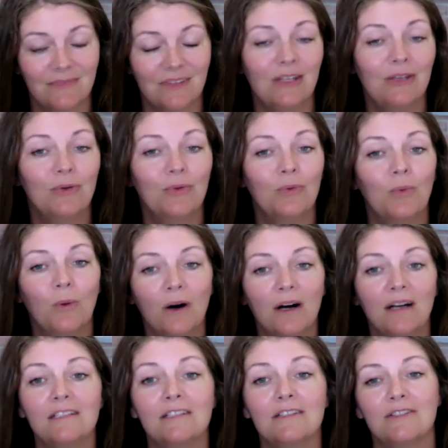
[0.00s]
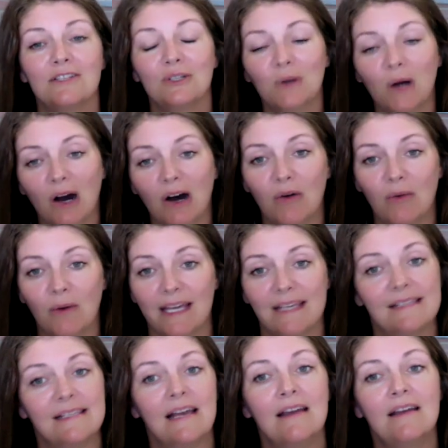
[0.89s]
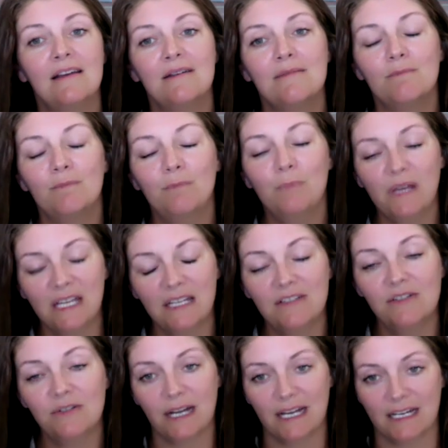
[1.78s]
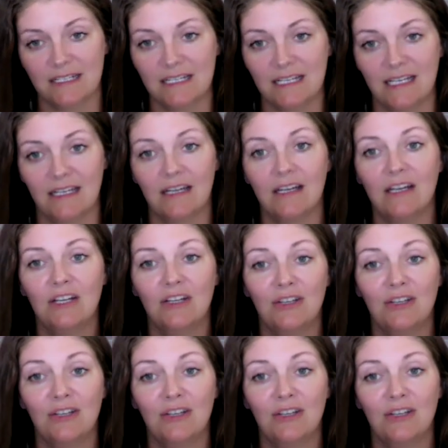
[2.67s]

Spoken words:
You want to always be directing